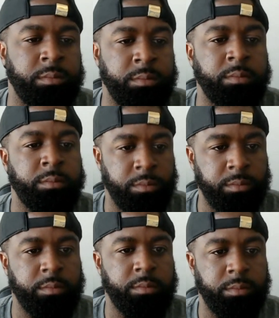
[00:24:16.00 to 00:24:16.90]

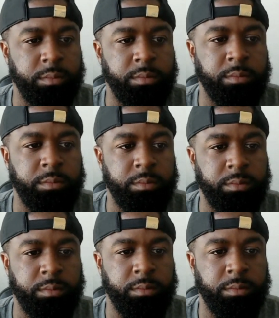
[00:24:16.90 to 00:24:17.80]

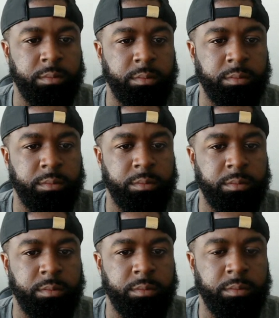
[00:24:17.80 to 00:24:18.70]

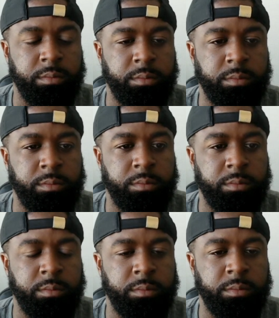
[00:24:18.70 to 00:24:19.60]

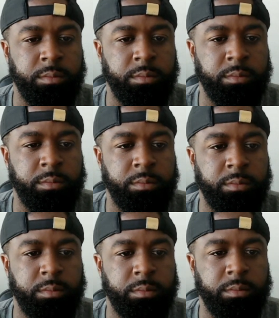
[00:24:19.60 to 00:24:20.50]
(not speaking)